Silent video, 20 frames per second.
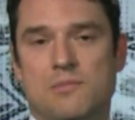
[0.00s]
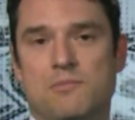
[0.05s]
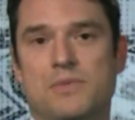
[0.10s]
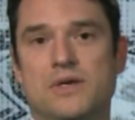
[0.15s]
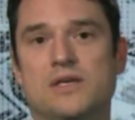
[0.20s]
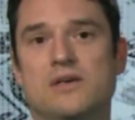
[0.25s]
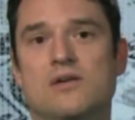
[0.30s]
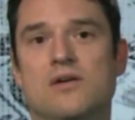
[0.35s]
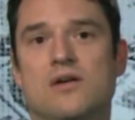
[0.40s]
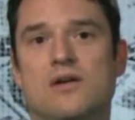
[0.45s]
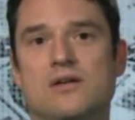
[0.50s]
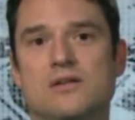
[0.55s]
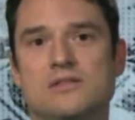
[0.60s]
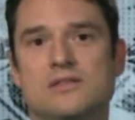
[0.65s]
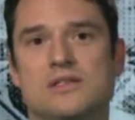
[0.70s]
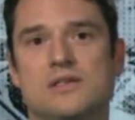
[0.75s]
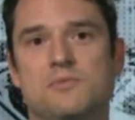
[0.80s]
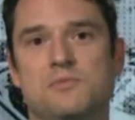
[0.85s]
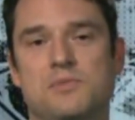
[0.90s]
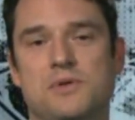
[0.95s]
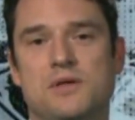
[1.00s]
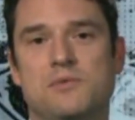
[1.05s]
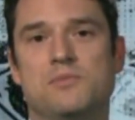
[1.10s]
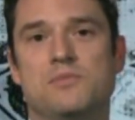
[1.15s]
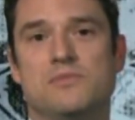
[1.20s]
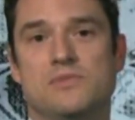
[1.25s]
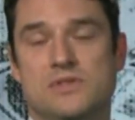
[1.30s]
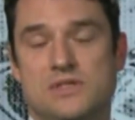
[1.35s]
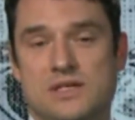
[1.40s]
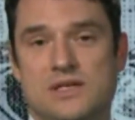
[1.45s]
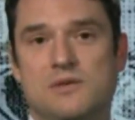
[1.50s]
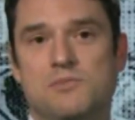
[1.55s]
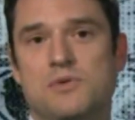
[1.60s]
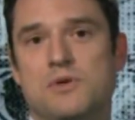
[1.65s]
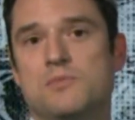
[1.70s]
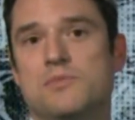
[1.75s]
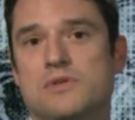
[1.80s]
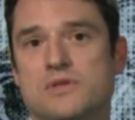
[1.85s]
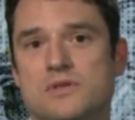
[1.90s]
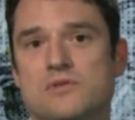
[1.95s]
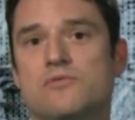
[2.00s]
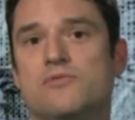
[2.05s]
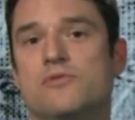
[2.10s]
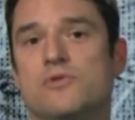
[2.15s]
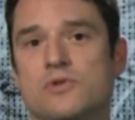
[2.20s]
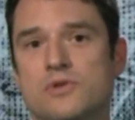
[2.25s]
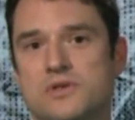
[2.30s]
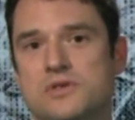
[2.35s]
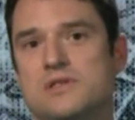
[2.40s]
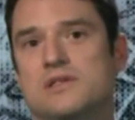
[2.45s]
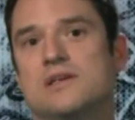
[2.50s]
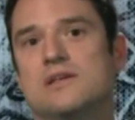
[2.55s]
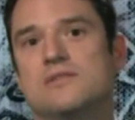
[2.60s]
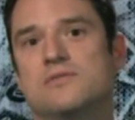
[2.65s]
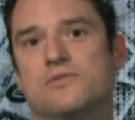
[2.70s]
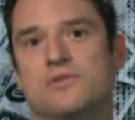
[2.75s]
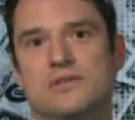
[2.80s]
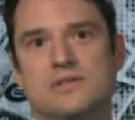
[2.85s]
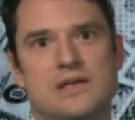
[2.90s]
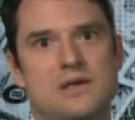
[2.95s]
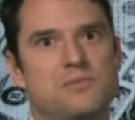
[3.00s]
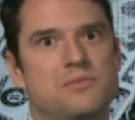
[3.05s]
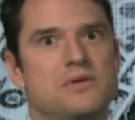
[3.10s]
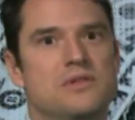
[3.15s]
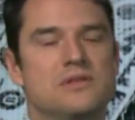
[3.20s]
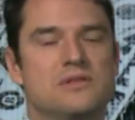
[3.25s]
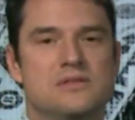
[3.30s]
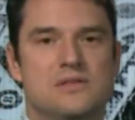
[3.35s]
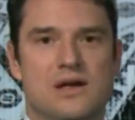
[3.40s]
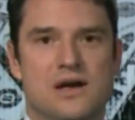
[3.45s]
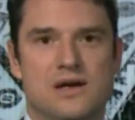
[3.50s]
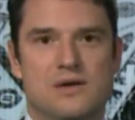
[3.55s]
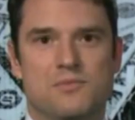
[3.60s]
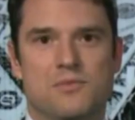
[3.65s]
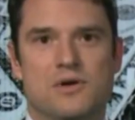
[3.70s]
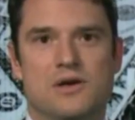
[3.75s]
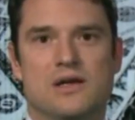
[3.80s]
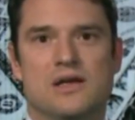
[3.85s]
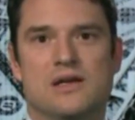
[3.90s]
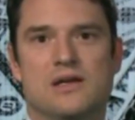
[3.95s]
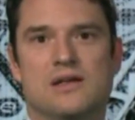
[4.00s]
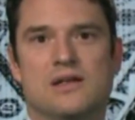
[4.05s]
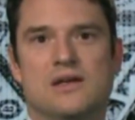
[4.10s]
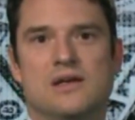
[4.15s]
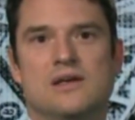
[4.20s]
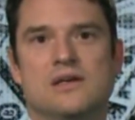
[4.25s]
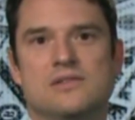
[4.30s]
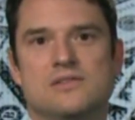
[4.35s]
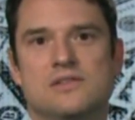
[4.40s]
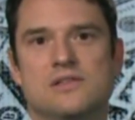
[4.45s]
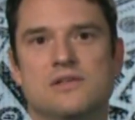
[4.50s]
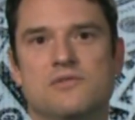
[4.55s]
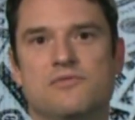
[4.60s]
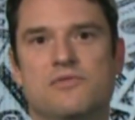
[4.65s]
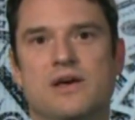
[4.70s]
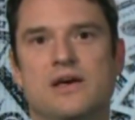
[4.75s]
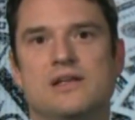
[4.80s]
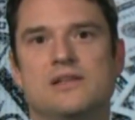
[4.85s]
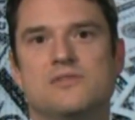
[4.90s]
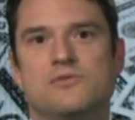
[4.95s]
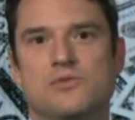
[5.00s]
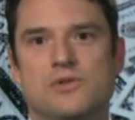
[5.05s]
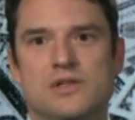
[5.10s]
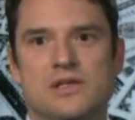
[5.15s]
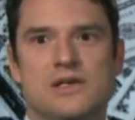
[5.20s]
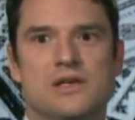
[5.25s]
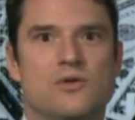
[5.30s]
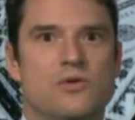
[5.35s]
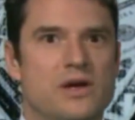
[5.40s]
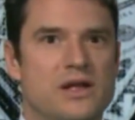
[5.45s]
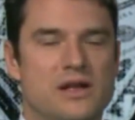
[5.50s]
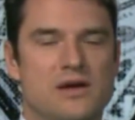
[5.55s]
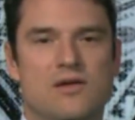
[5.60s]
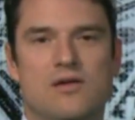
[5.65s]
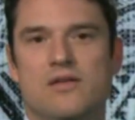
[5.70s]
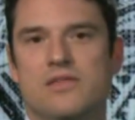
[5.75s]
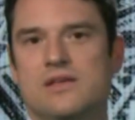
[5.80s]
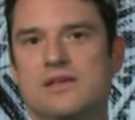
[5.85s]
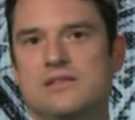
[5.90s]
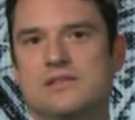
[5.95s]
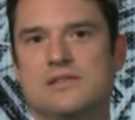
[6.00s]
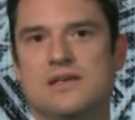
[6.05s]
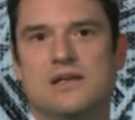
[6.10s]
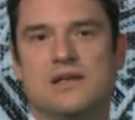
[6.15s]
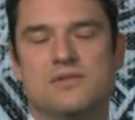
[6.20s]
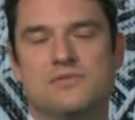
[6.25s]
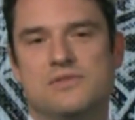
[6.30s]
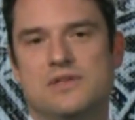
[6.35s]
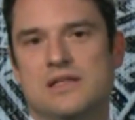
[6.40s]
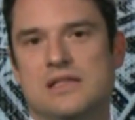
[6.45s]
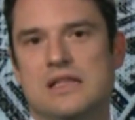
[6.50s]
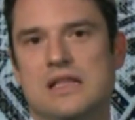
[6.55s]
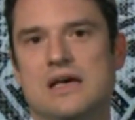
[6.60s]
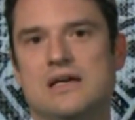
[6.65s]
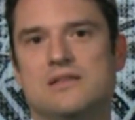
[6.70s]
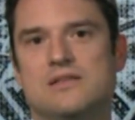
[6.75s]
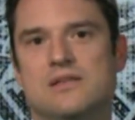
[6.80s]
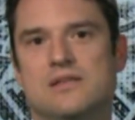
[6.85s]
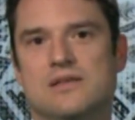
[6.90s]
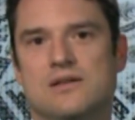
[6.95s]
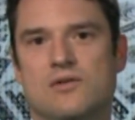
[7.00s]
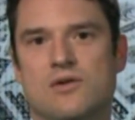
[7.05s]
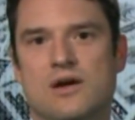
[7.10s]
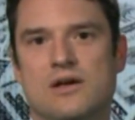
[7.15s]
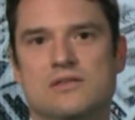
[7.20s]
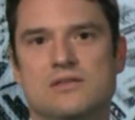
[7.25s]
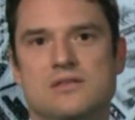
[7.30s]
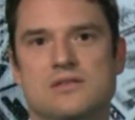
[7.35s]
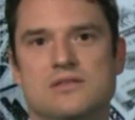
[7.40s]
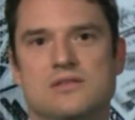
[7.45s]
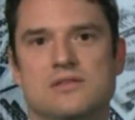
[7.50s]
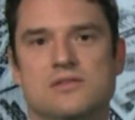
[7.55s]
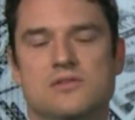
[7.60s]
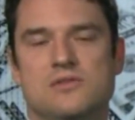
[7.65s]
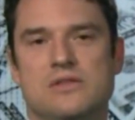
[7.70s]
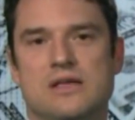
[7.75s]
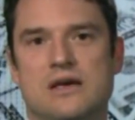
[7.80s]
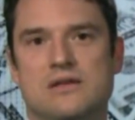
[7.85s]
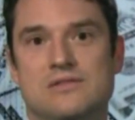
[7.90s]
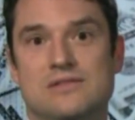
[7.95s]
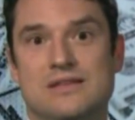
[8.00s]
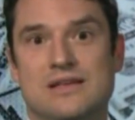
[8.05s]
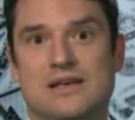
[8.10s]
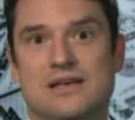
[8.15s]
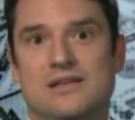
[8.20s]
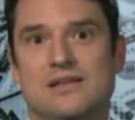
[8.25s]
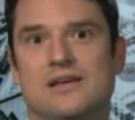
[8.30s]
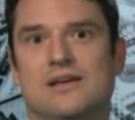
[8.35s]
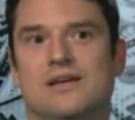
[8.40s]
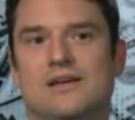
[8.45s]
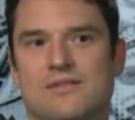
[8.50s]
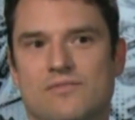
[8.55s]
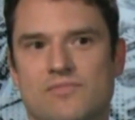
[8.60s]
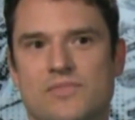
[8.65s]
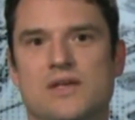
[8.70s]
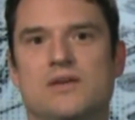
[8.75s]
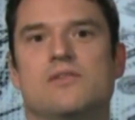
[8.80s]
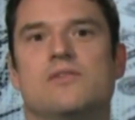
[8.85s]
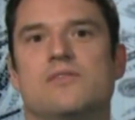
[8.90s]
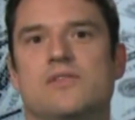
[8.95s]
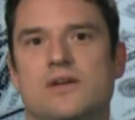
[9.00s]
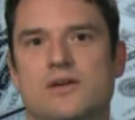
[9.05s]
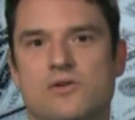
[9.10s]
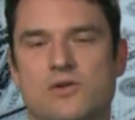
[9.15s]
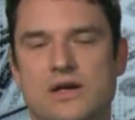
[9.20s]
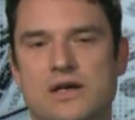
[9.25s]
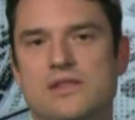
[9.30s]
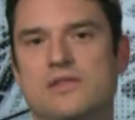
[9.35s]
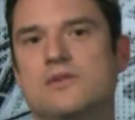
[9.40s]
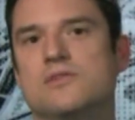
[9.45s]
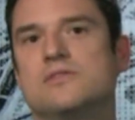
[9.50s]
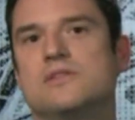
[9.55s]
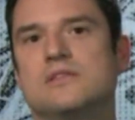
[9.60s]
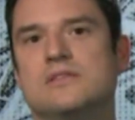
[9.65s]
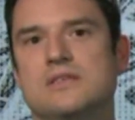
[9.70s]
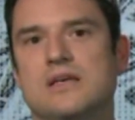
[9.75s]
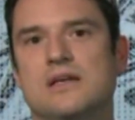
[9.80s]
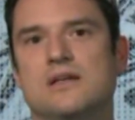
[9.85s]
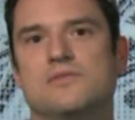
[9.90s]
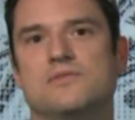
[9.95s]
But you are seeing people do foolish things, for example, in the stock market. So the Fed is really creating all the incentives that led to the crisis in 2008. They're creating those incentives